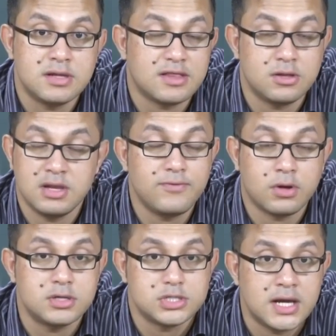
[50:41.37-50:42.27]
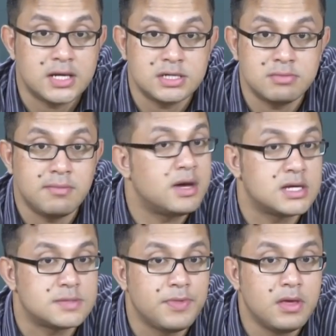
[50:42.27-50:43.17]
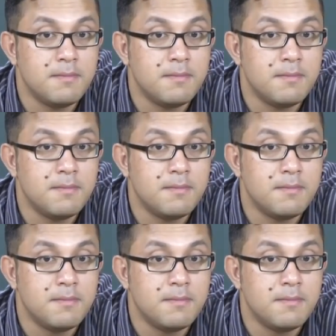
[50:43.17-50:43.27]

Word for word: That's never going to change in my mind.